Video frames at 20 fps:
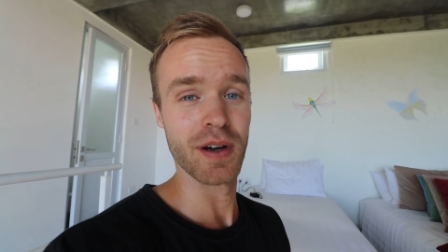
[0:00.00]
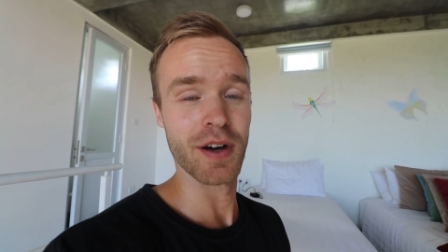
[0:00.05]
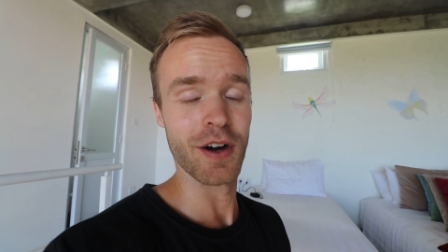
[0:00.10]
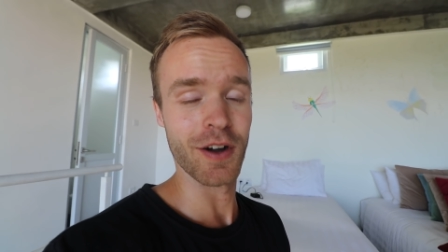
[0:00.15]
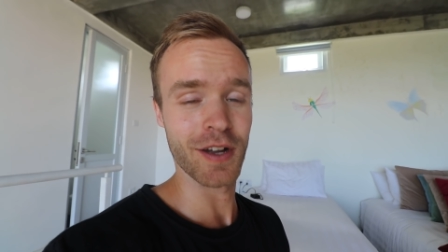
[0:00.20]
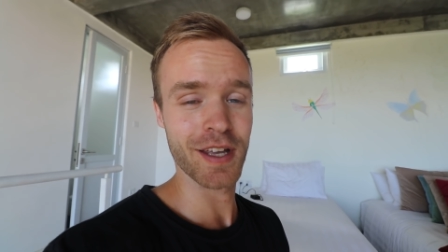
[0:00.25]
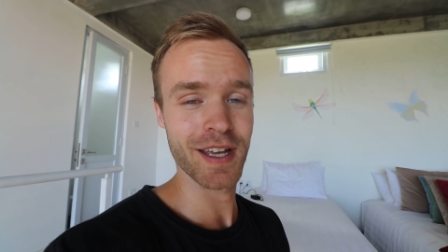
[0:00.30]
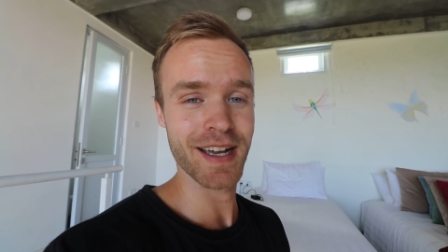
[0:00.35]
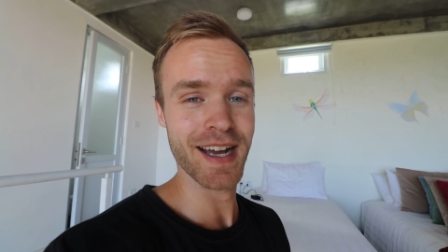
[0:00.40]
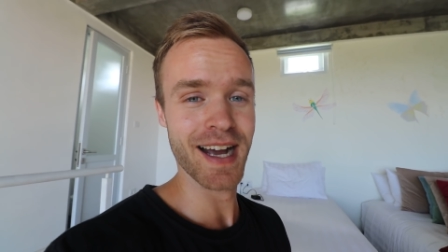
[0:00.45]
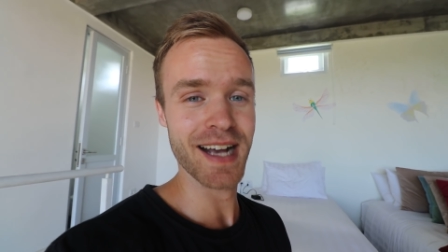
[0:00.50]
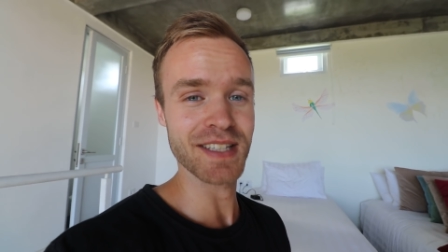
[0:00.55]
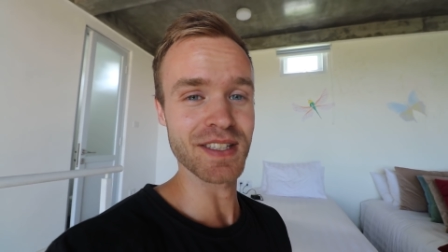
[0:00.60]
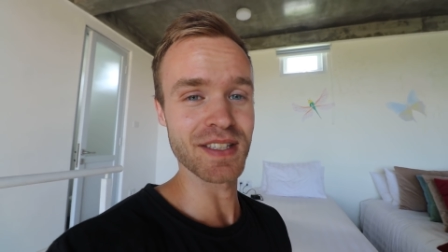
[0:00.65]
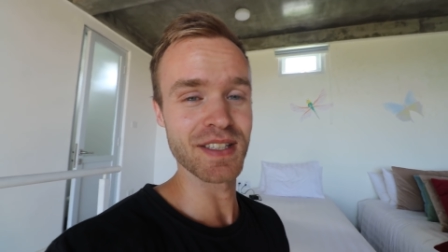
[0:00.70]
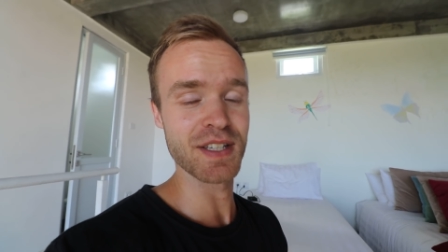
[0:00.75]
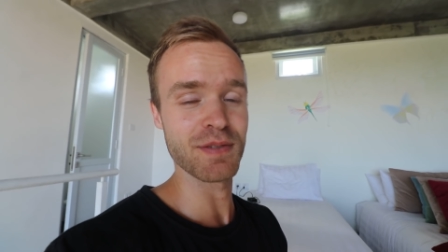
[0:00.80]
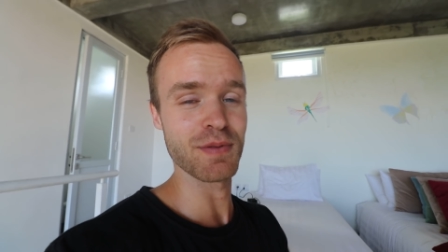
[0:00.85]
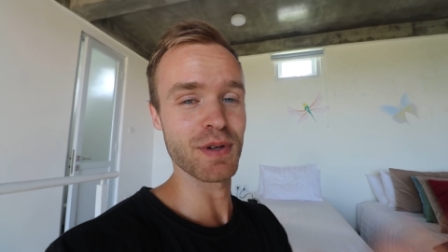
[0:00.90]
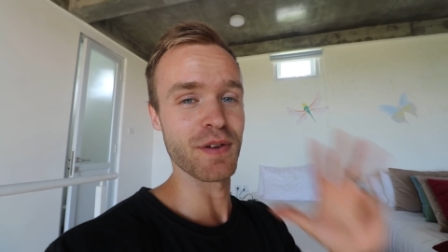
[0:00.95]
Okay, guys,
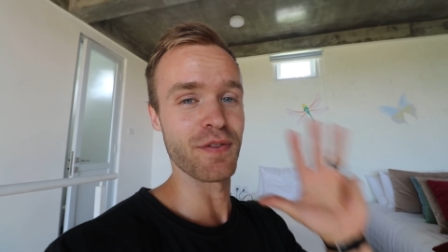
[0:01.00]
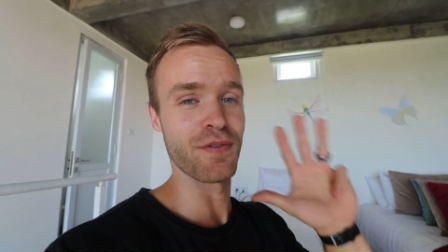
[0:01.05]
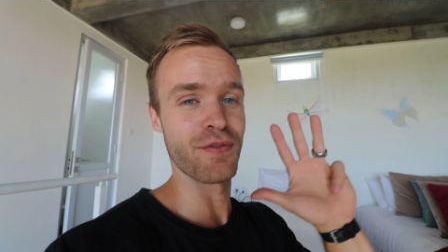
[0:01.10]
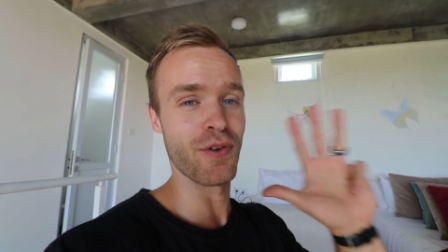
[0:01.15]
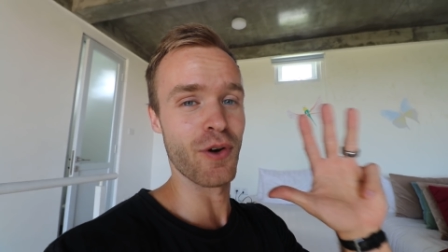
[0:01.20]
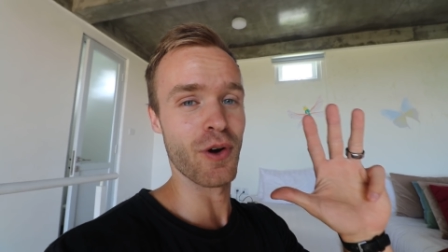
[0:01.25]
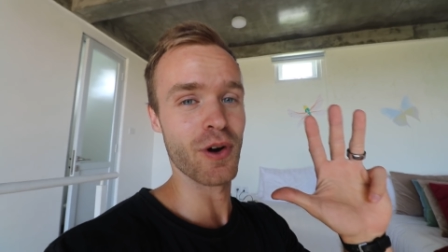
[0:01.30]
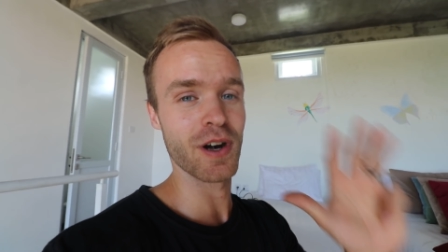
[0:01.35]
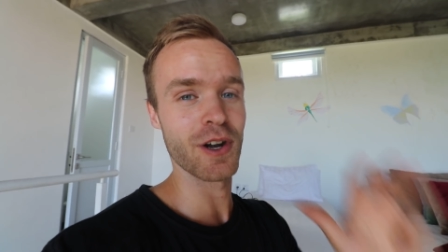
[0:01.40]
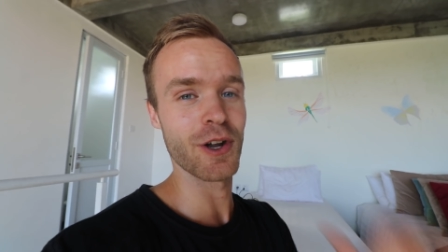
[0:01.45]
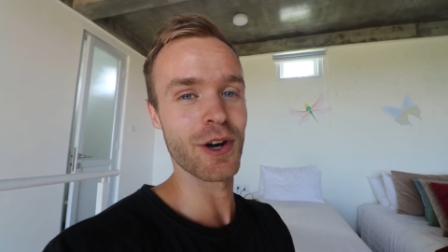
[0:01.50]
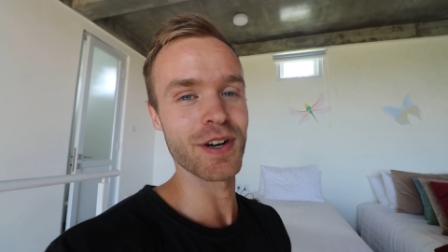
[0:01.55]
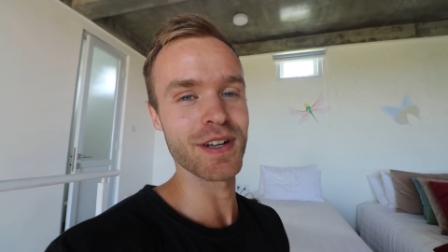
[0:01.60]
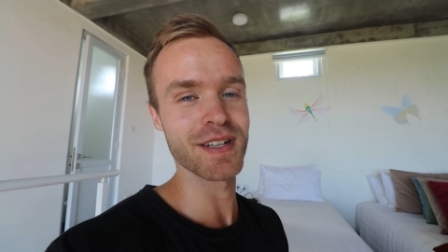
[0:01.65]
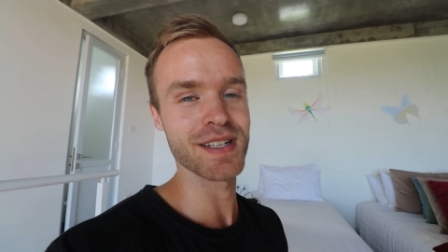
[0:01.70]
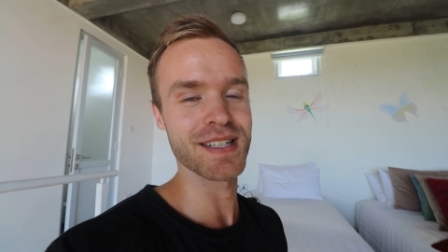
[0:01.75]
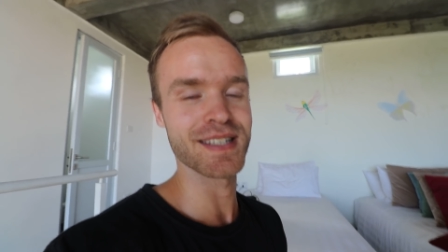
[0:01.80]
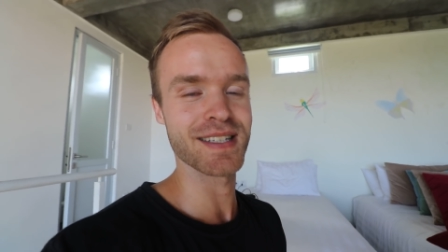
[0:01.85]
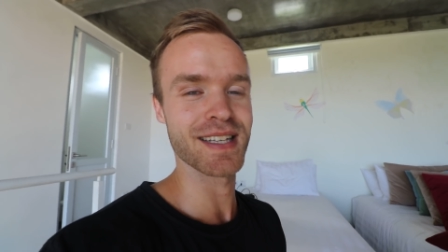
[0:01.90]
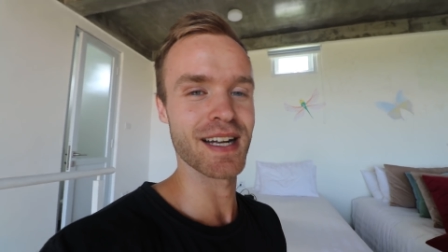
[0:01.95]
these were the 4
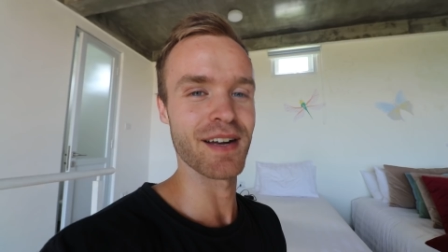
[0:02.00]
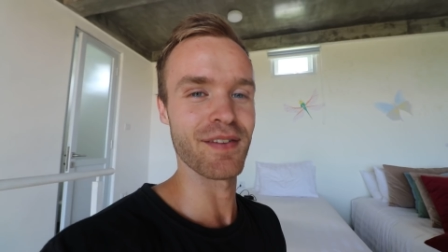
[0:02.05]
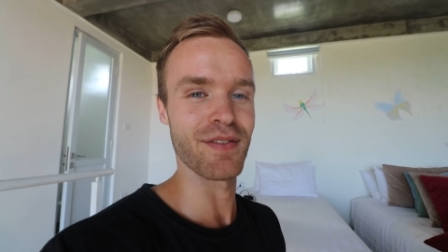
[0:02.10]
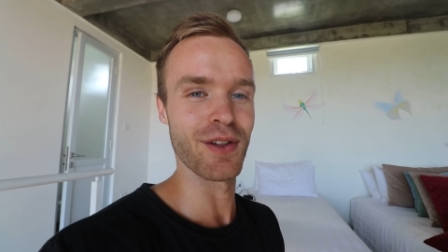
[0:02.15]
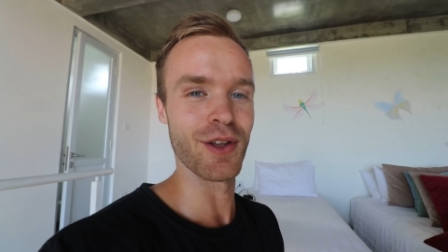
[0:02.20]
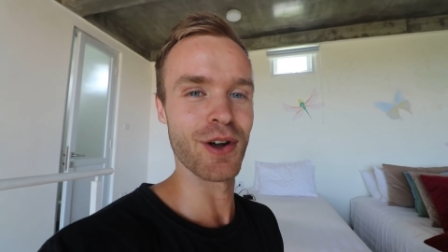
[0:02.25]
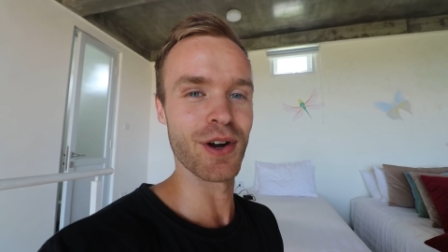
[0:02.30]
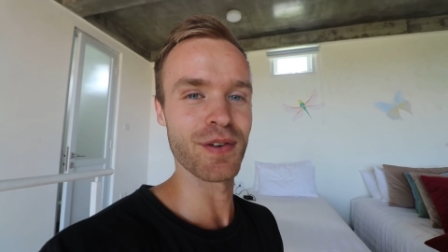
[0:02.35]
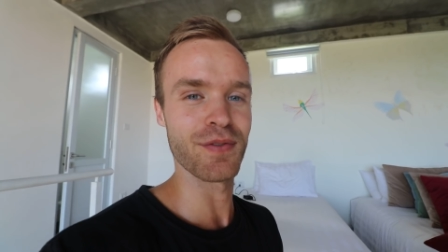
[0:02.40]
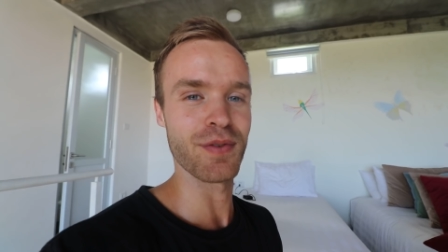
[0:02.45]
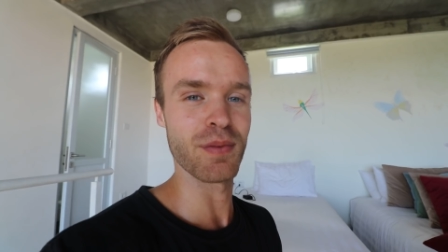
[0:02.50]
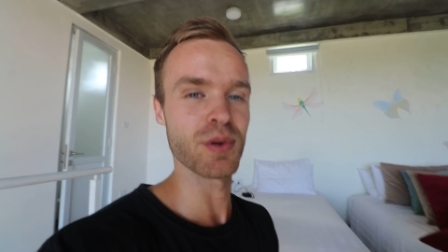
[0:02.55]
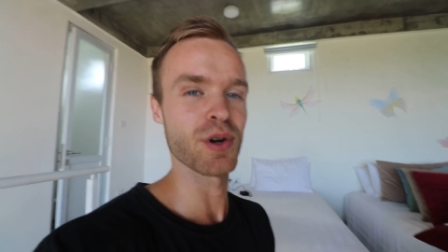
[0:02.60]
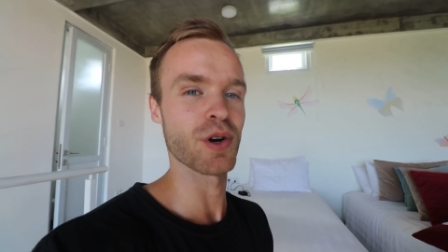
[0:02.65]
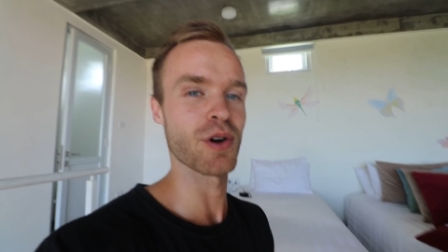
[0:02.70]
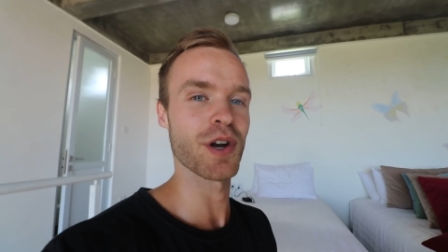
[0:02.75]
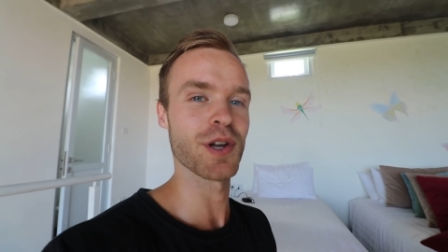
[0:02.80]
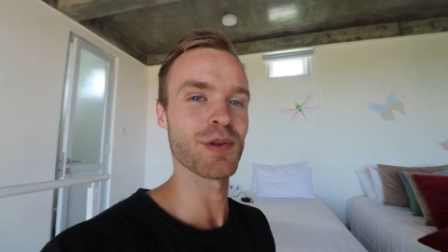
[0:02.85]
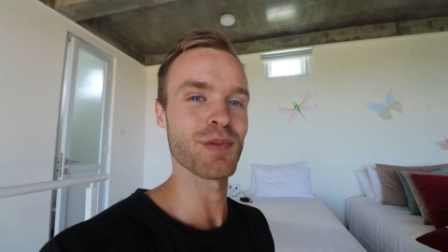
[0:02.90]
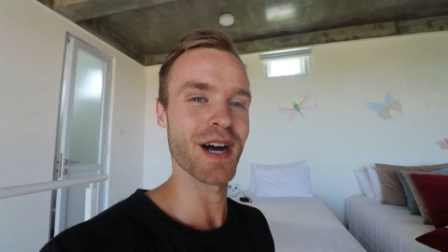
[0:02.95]
learnings that I've learned from
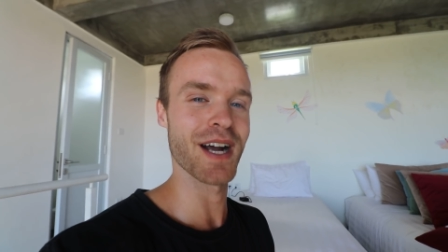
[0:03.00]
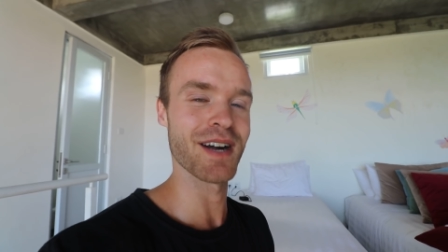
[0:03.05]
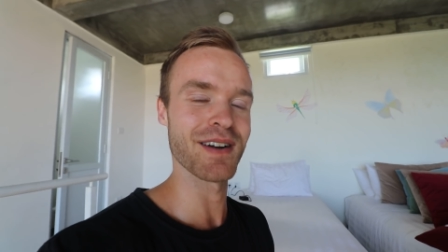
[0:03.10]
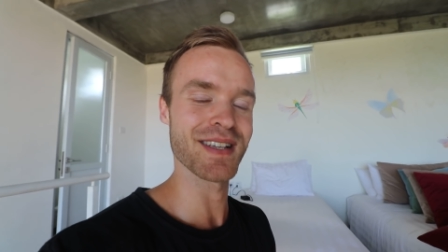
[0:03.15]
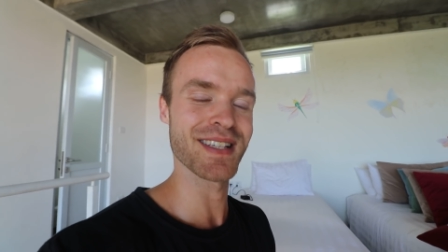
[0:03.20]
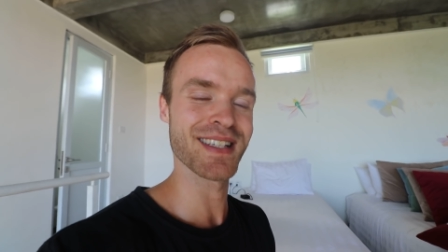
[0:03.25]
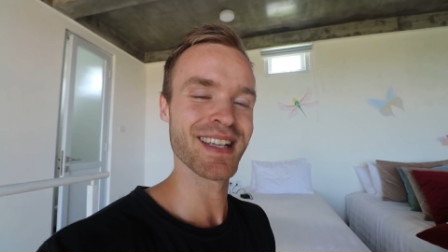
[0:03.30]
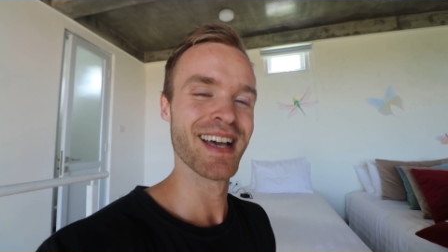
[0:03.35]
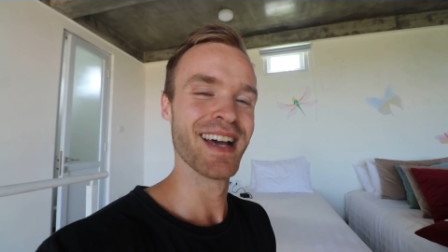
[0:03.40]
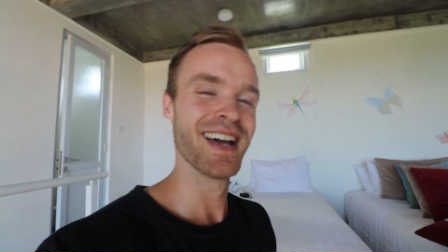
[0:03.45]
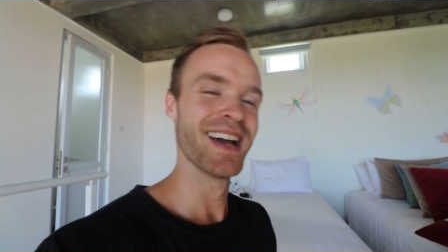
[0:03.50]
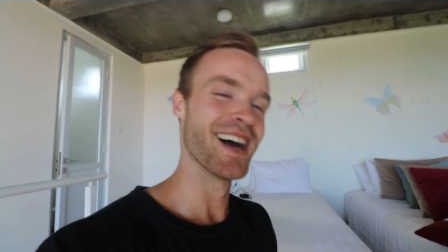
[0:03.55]
coronavirus.